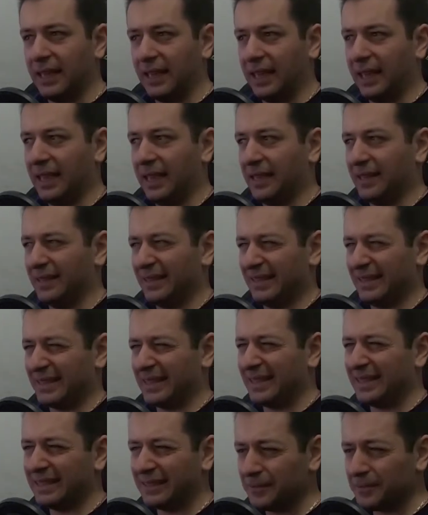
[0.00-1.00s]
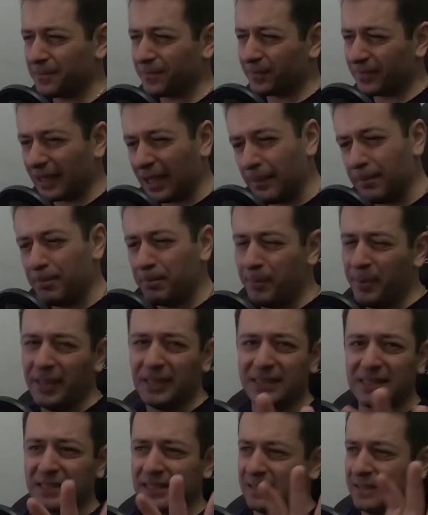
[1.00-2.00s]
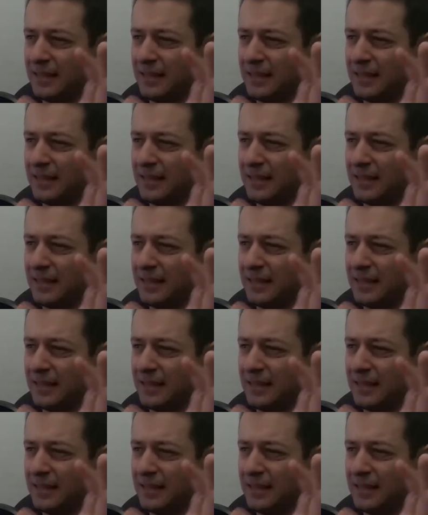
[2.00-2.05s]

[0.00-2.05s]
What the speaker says: and there's a bit